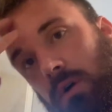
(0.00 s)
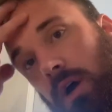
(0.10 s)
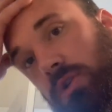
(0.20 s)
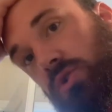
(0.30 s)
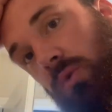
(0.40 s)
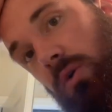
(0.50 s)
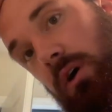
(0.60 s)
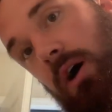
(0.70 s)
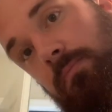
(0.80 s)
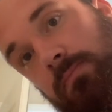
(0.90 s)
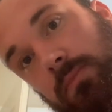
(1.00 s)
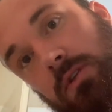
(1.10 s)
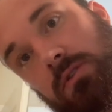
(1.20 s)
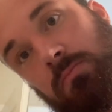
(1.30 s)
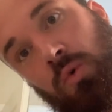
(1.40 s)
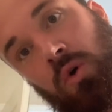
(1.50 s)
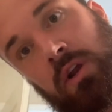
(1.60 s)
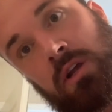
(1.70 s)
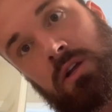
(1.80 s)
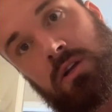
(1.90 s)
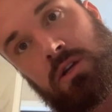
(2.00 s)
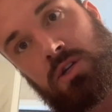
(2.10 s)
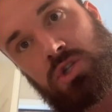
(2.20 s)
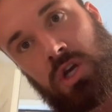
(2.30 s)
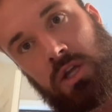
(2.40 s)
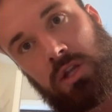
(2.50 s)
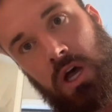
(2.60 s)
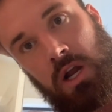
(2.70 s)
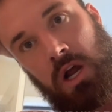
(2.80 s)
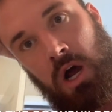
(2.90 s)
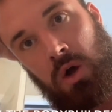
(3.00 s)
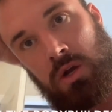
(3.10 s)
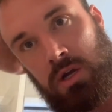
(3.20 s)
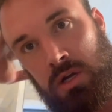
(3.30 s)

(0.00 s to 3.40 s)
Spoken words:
I just woke up. It's the morning. Check that out.